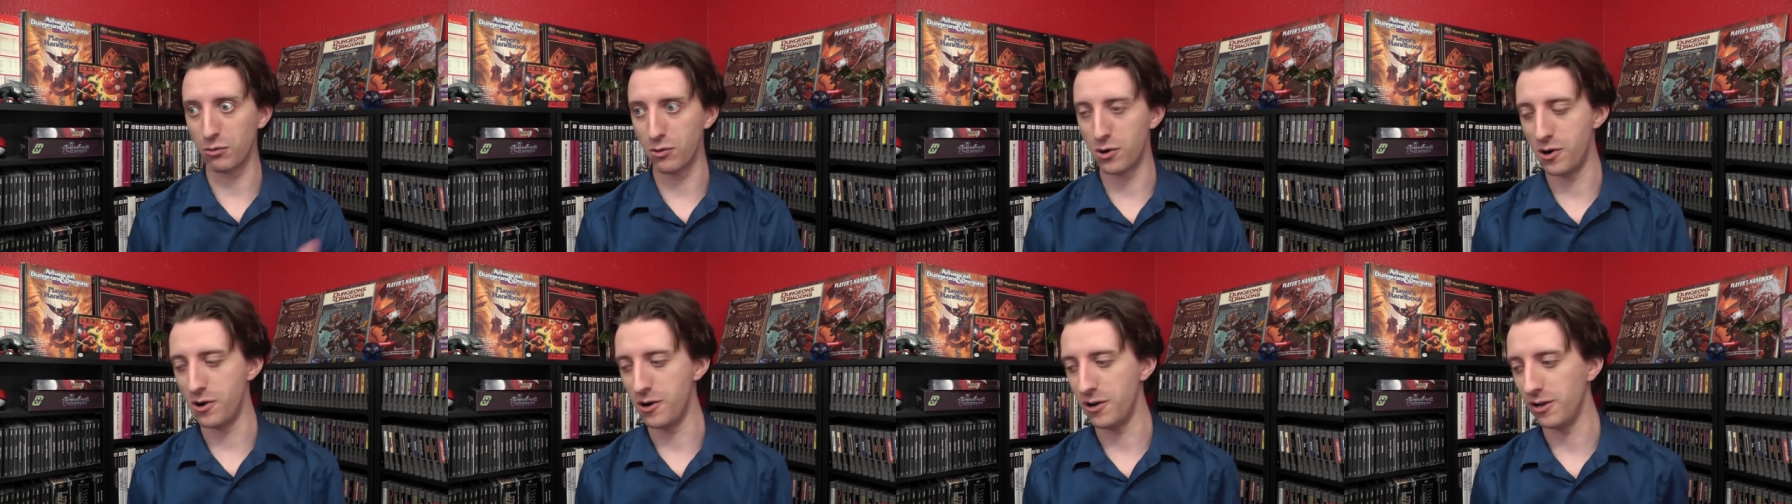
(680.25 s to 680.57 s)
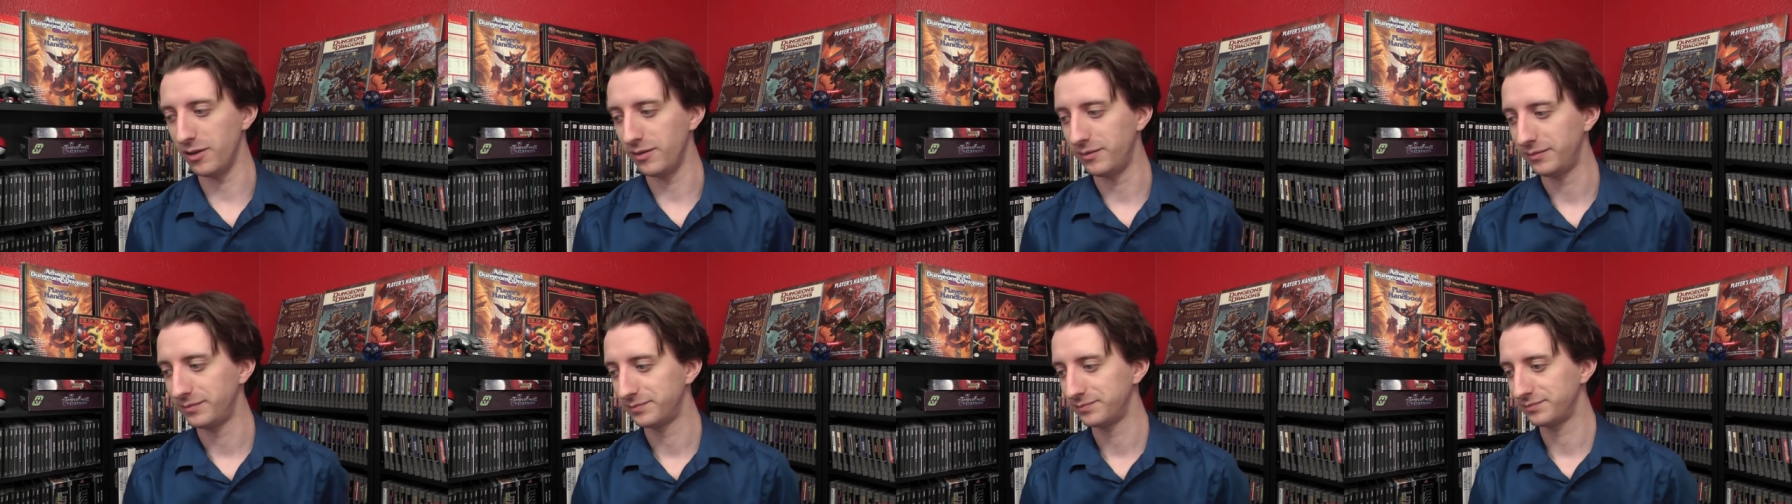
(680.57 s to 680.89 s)

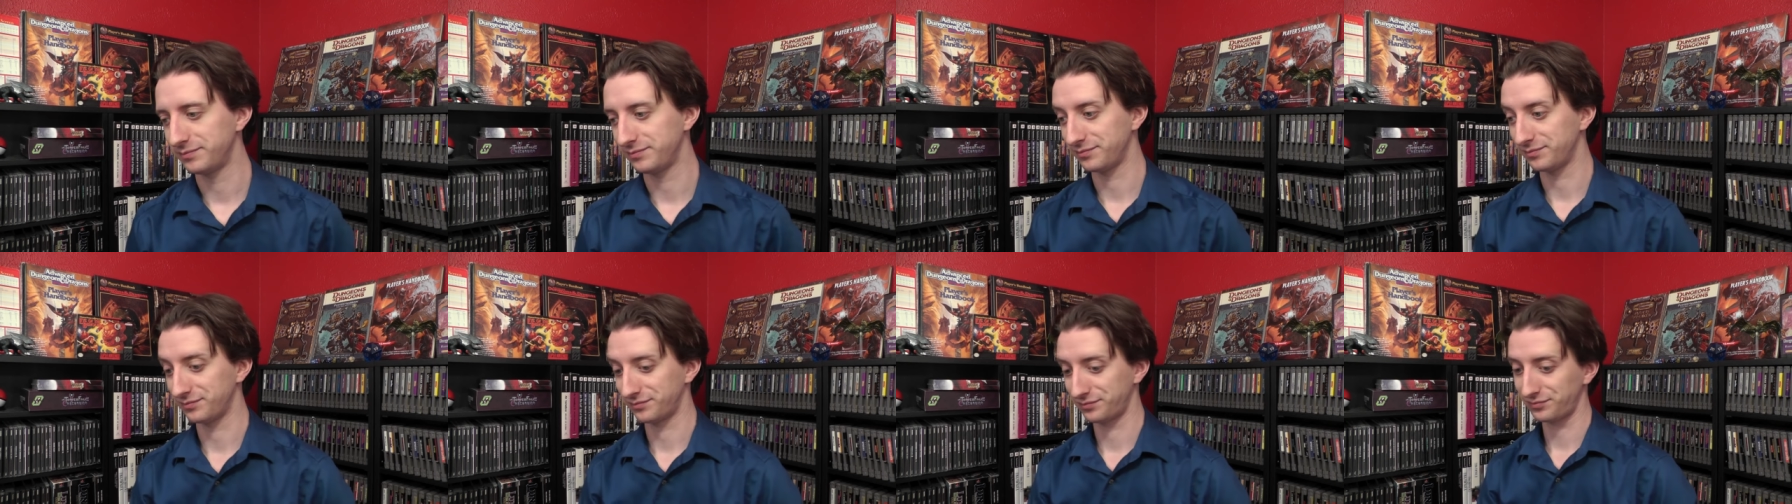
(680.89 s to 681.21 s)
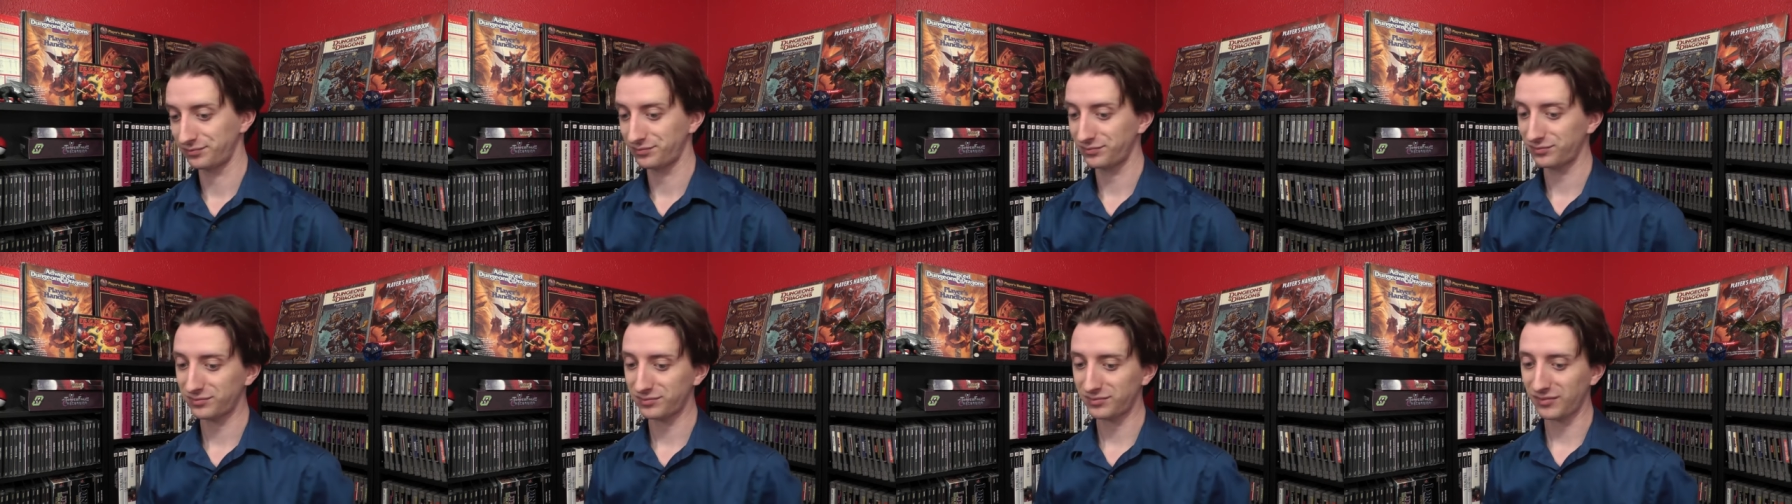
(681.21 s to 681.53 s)
roll.
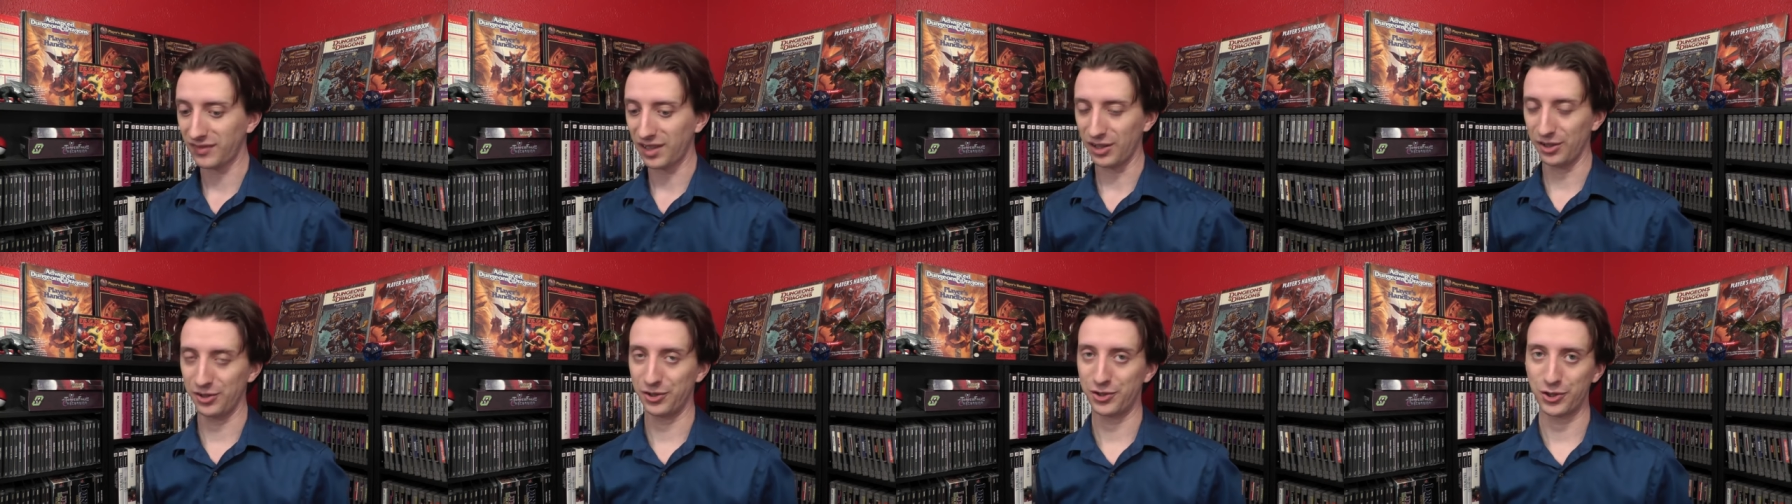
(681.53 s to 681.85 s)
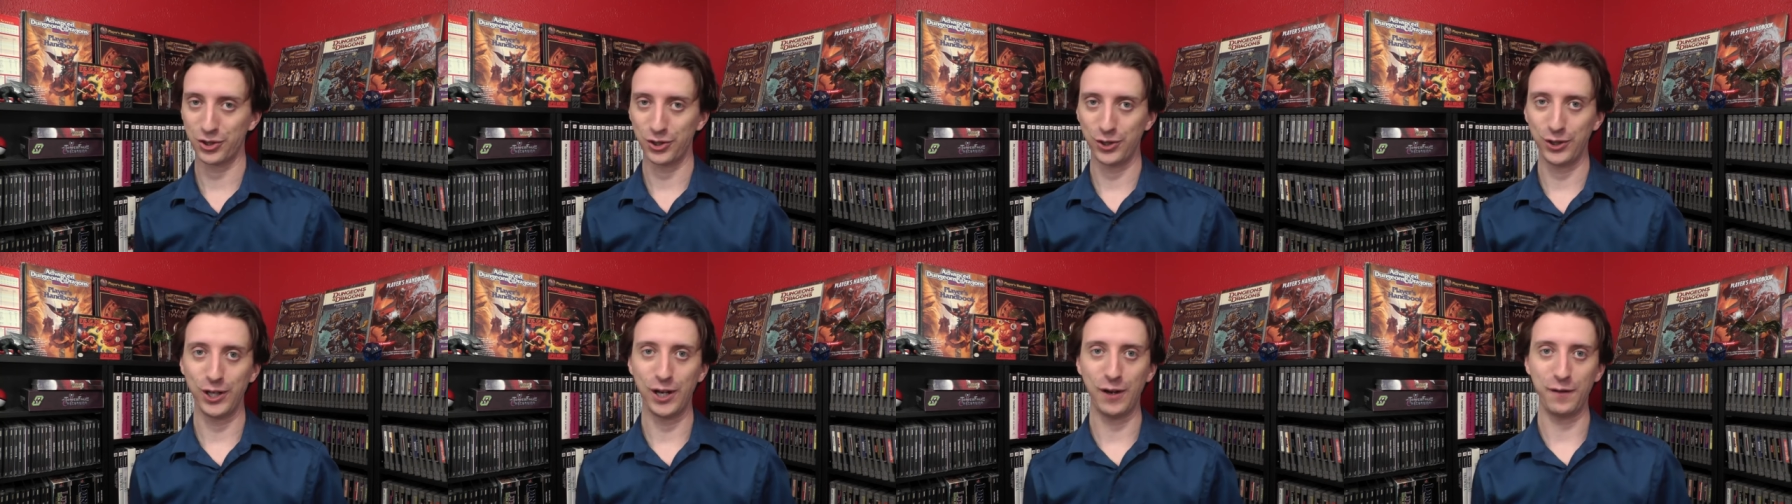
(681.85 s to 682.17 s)
And
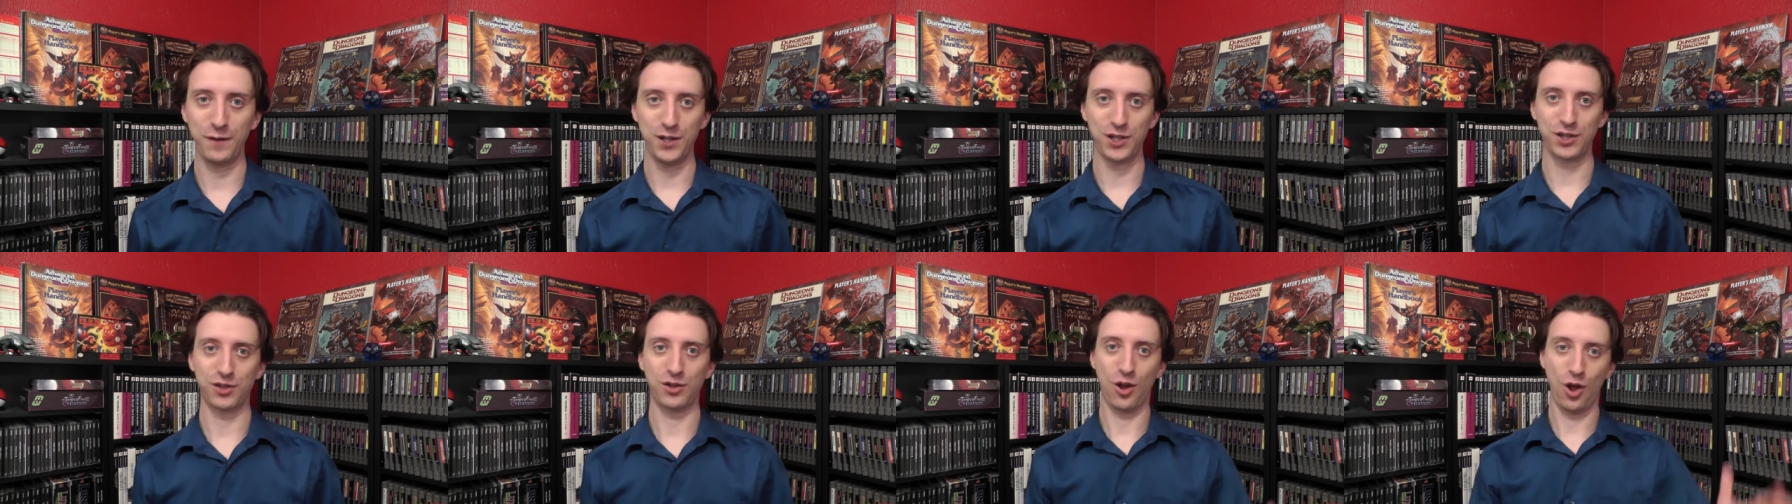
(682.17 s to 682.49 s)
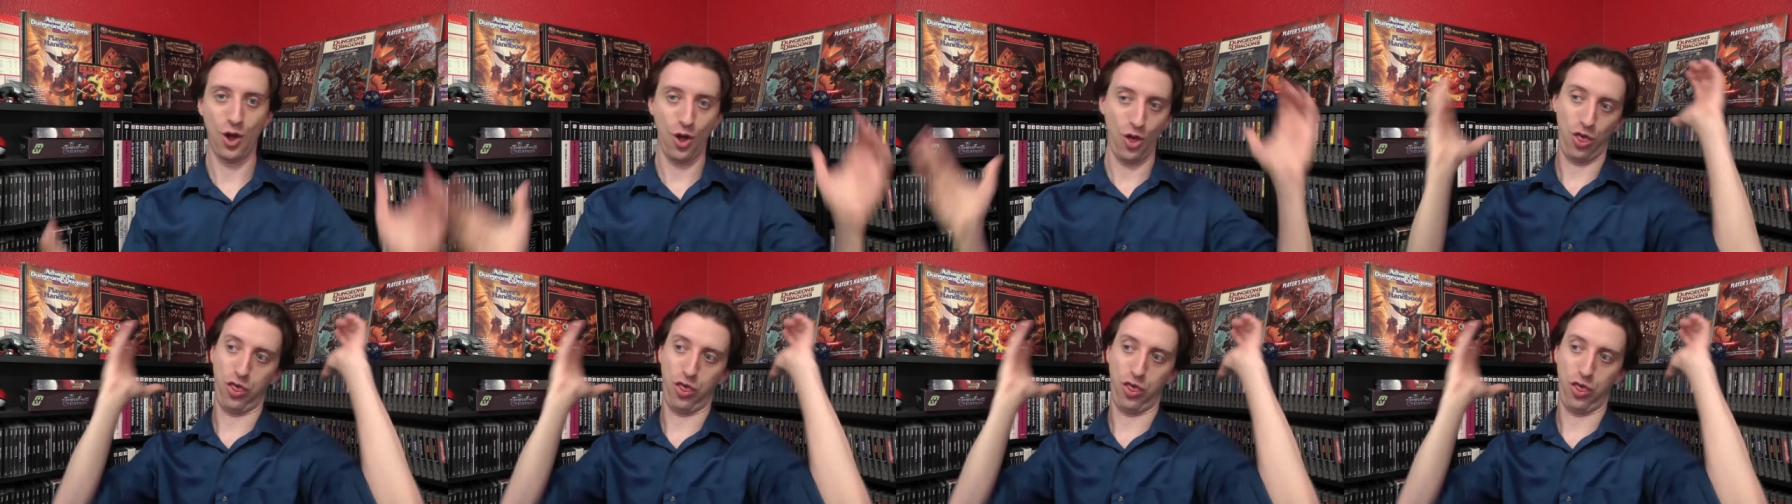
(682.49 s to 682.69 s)
sure enough, he just